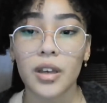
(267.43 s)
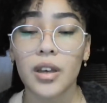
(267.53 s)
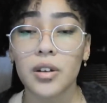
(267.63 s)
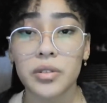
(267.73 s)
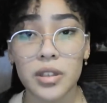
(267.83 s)

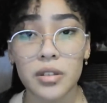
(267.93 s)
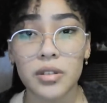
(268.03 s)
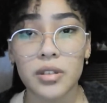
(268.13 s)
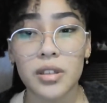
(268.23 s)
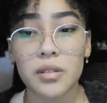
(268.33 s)
Considering
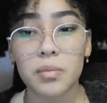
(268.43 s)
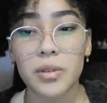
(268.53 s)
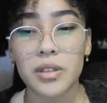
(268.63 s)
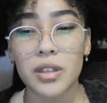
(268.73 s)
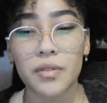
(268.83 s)
the
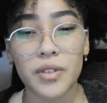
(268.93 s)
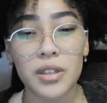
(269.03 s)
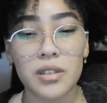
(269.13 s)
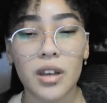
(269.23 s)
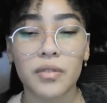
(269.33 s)

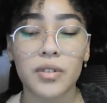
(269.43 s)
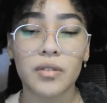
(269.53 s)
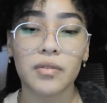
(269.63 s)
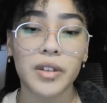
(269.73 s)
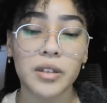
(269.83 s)
specificities of the
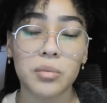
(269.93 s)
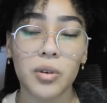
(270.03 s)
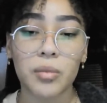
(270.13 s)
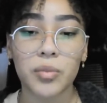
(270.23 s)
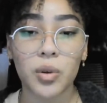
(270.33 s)
available
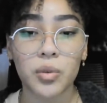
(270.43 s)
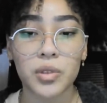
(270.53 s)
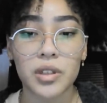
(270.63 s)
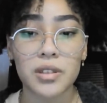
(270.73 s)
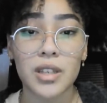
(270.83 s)

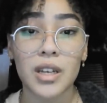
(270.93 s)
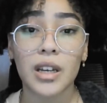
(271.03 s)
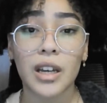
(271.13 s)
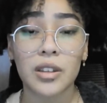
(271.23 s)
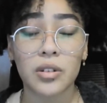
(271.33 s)
approaches
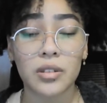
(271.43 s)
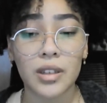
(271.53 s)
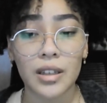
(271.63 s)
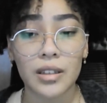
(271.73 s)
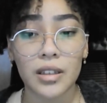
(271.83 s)
and your
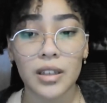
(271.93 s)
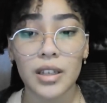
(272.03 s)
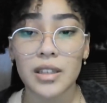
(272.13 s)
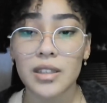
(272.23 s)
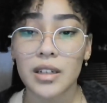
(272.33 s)
data
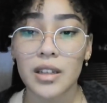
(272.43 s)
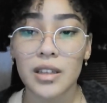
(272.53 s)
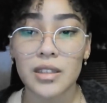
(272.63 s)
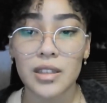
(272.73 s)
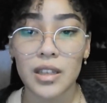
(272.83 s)
is an
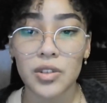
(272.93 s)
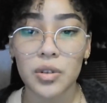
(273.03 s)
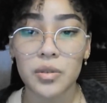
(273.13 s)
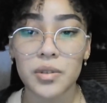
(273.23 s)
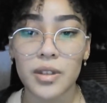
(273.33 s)
essential
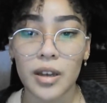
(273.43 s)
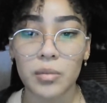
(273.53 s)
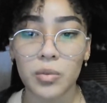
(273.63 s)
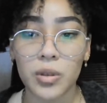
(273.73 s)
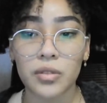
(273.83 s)
step
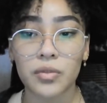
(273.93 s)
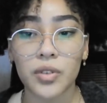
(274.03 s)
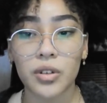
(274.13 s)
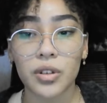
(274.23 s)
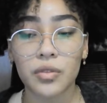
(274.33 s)
when
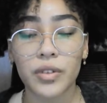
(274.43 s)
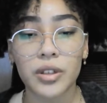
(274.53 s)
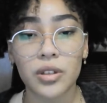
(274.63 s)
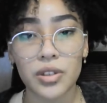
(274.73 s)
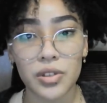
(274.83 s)
inferring
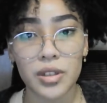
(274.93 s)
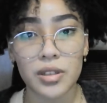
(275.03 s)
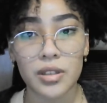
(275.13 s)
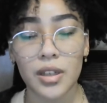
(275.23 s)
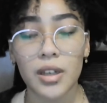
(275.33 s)
phylogenies.
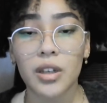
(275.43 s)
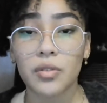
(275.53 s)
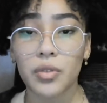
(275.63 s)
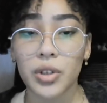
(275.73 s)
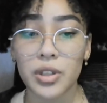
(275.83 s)

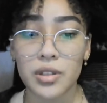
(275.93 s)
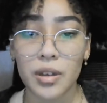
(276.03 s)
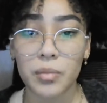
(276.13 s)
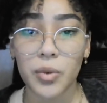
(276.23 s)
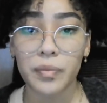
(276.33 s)
For
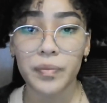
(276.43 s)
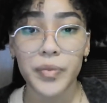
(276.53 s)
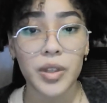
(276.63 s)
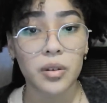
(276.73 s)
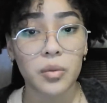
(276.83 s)
example,
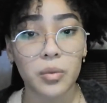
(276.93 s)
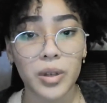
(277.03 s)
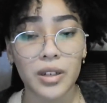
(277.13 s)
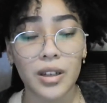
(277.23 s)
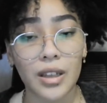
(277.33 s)
when
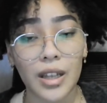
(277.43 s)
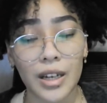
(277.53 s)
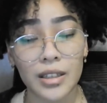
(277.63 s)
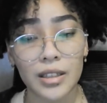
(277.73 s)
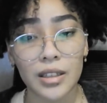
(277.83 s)

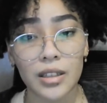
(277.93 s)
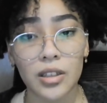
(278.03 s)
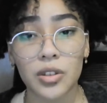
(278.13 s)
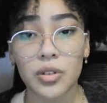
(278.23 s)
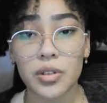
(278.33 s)
aligning
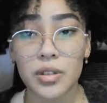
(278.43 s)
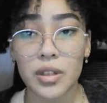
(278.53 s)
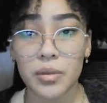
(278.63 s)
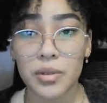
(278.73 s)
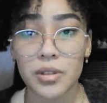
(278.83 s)
your
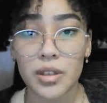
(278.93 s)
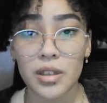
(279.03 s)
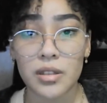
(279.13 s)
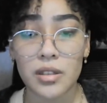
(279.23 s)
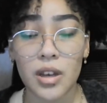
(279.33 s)

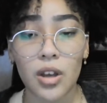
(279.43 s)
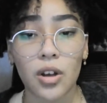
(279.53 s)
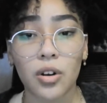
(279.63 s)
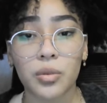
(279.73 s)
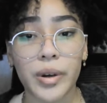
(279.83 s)
sequences
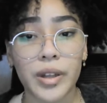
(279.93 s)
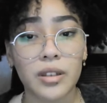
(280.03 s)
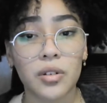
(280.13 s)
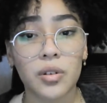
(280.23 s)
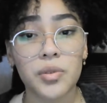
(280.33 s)
or when
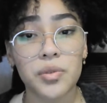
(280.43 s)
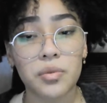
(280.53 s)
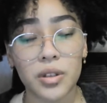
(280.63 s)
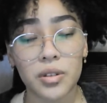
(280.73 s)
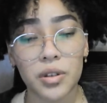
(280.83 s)

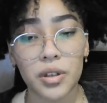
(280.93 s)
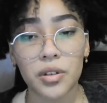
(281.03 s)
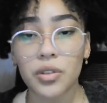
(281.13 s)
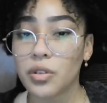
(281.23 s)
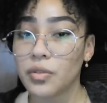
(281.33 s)
constructing
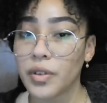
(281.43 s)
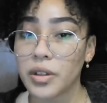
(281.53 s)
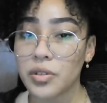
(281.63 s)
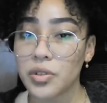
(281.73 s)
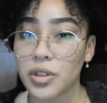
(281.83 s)
your
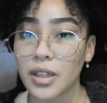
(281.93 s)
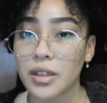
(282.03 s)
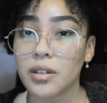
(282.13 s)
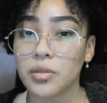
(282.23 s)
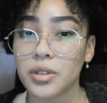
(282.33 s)

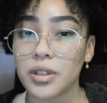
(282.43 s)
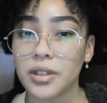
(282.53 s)
phylogenetic tree.